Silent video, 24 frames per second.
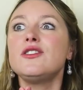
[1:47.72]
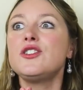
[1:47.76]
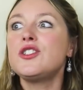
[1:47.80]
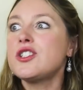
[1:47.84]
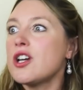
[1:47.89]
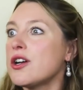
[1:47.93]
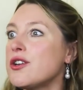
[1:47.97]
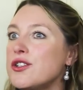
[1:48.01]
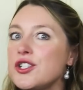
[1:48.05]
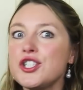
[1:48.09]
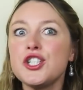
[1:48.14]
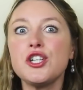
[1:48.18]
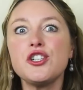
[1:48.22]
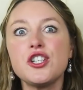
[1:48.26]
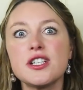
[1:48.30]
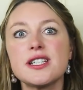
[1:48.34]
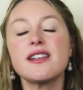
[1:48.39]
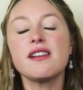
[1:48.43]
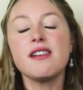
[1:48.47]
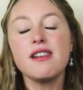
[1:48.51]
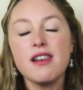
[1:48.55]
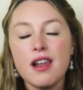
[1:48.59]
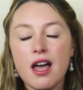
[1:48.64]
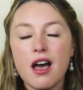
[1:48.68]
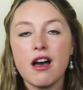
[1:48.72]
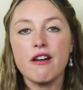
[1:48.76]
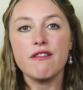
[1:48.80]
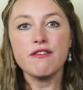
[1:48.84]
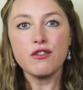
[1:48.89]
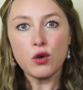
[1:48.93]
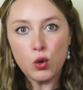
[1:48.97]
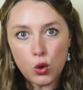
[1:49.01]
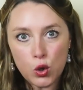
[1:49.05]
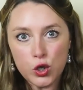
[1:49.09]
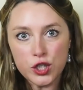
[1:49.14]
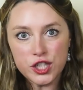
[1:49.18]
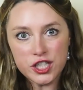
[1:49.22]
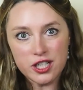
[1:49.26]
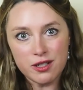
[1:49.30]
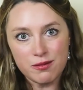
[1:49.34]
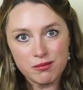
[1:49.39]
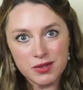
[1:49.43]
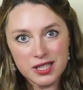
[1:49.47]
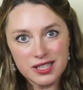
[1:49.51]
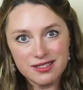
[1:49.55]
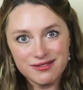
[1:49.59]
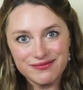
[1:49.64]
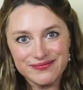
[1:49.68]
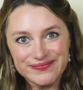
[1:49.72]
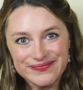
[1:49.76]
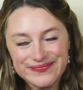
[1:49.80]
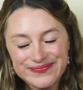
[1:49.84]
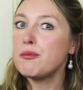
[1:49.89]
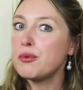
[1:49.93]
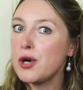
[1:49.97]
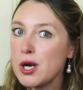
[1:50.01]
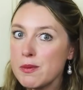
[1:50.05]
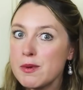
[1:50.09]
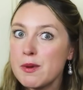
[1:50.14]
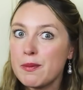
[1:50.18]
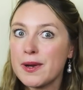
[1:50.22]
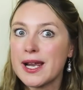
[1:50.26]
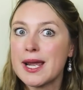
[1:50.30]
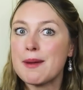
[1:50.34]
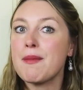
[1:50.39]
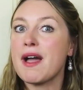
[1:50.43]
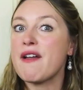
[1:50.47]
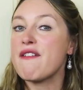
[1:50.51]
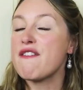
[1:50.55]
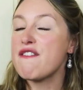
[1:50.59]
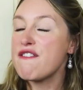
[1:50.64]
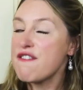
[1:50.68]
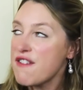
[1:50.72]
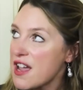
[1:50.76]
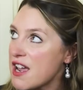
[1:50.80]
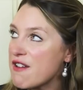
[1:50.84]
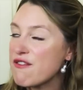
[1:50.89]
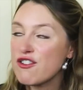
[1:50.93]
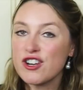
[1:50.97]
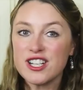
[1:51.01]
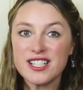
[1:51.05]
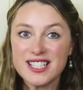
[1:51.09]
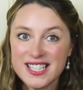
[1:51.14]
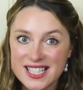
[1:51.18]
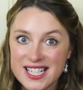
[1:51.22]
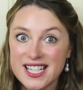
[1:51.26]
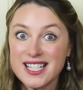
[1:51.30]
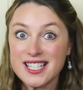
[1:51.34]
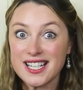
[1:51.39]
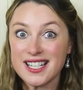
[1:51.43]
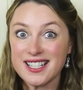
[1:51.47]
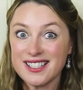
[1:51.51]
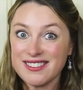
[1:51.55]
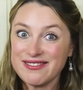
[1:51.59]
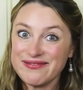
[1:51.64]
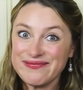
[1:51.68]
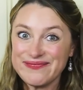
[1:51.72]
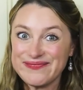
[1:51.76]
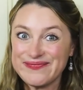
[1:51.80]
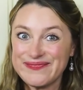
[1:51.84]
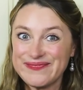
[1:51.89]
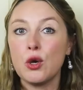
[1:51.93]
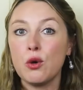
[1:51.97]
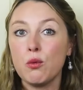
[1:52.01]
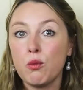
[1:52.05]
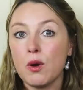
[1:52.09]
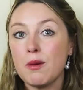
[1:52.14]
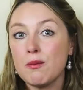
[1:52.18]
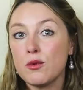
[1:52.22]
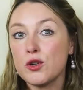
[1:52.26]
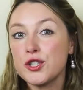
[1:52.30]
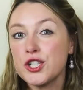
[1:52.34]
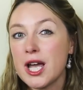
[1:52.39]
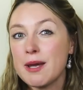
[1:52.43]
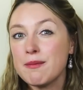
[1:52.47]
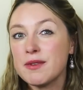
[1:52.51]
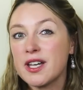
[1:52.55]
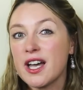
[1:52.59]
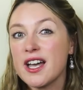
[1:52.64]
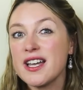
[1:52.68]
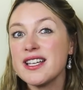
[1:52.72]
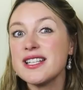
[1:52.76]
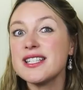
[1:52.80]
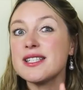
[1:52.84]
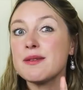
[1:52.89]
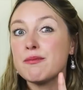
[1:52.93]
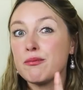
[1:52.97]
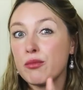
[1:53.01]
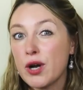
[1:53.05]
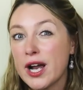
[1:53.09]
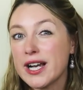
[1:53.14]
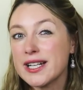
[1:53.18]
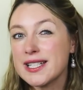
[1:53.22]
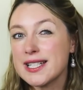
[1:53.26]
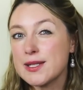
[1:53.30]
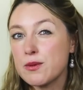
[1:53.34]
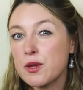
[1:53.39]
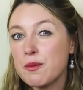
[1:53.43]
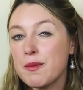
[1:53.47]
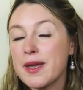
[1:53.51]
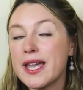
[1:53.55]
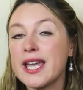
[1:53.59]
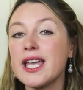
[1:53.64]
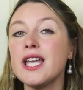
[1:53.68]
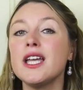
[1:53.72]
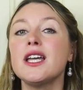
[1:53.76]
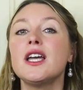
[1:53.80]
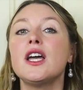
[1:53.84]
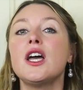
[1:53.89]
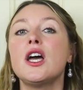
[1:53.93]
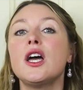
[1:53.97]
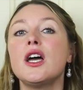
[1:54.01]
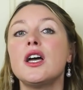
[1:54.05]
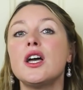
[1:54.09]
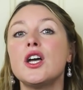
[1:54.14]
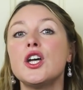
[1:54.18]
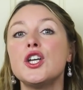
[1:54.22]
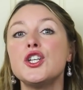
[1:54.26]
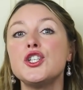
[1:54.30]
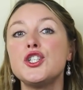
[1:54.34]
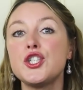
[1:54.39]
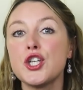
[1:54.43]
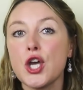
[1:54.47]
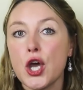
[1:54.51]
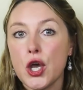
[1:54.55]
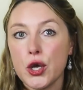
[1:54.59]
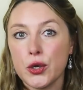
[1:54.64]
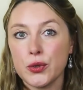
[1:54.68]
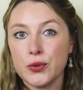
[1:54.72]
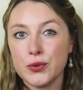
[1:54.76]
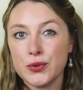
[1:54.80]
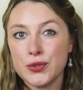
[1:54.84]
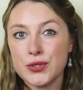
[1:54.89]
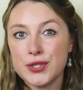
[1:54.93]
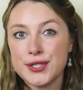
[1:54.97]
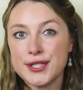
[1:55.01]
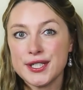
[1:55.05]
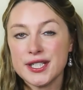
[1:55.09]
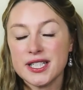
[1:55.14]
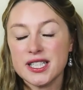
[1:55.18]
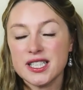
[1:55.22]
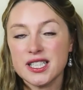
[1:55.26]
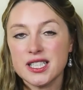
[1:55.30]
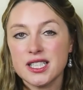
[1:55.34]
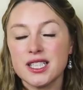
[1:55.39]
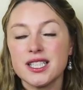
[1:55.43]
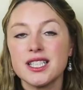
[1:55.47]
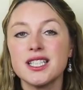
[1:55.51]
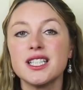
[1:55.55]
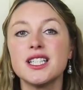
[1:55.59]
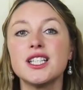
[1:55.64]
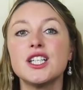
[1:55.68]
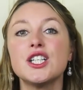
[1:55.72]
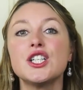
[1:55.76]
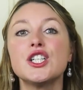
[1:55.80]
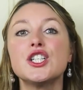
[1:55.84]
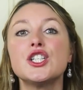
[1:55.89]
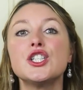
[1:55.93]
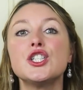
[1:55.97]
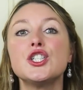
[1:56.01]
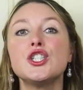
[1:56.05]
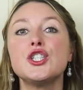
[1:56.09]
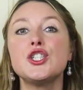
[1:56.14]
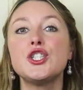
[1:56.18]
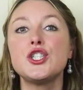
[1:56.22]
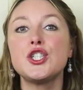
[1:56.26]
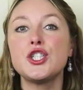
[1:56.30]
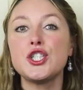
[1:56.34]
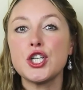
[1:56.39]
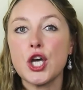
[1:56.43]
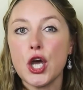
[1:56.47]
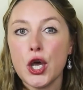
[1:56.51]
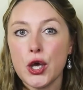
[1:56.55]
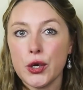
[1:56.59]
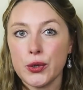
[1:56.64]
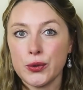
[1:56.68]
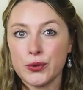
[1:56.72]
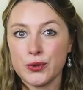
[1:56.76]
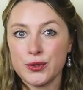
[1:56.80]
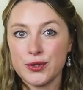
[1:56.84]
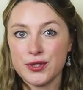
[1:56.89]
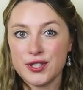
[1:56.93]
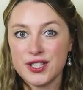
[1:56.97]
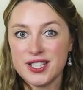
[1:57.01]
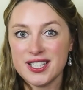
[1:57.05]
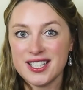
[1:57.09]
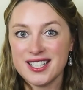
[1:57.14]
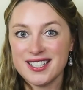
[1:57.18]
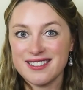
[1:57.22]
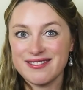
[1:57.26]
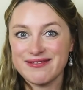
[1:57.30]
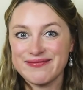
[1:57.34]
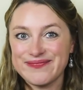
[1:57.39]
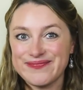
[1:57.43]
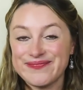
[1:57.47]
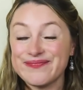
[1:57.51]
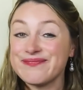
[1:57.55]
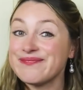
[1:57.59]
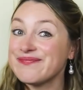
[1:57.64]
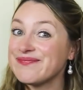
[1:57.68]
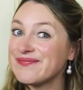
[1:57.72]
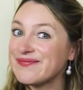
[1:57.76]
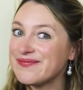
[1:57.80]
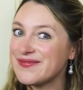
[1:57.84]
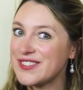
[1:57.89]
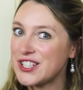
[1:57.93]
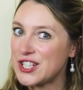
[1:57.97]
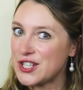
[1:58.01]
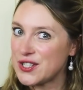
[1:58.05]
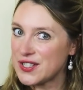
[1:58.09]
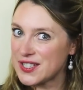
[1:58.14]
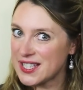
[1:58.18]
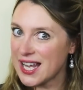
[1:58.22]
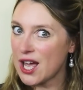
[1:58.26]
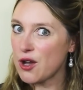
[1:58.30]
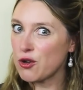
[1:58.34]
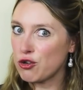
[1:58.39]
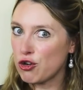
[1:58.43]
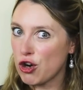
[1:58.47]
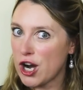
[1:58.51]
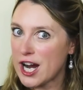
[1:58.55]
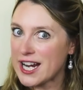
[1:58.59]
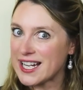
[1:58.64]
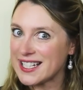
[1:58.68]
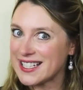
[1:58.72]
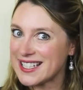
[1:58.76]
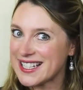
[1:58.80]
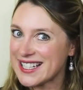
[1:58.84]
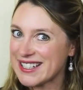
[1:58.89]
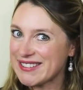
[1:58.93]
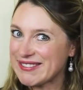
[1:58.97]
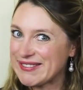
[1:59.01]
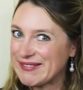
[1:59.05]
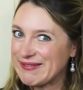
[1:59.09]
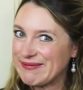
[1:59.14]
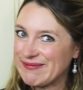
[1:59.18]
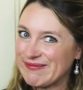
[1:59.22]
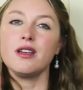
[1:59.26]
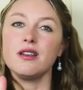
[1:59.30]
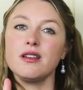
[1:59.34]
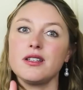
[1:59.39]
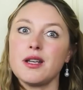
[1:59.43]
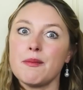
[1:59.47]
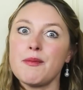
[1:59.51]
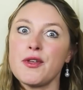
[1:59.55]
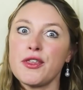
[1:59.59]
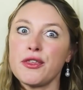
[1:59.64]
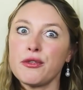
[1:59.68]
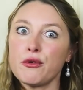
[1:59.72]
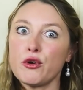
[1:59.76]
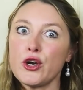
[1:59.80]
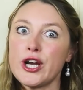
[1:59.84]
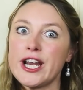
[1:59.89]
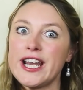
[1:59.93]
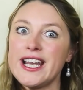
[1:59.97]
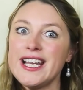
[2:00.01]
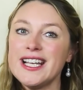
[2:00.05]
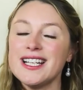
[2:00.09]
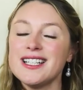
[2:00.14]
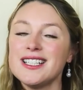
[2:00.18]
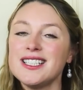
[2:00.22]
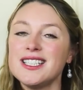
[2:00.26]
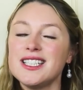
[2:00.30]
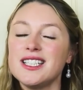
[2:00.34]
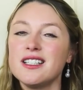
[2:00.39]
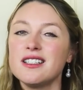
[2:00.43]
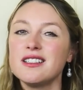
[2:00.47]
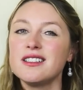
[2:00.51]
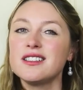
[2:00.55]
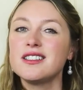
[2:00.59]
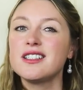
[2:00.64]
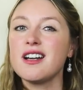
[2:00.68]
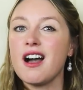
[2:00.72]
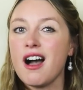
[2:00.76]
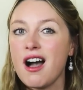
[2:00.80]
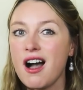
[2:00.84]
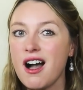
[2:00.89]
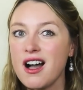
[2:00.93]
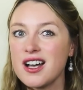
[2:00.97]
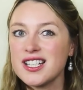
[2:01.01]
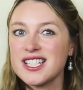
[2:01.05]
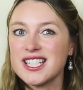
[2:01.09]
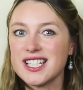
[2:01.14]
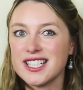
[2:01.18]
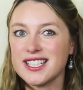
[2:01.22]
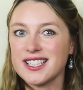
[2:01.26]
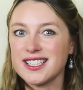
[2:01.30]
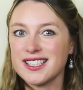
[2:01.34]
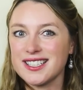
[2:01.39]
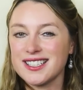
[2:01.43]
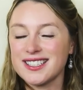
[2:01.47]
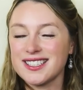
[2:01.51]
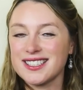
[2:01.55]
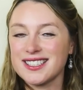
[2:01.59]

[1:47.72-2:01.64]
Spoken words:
Don't you just love autumn? Probably my favourite season. One more time, guys. Practice with me. Don't. Don't. You sound great. Number 3, garden.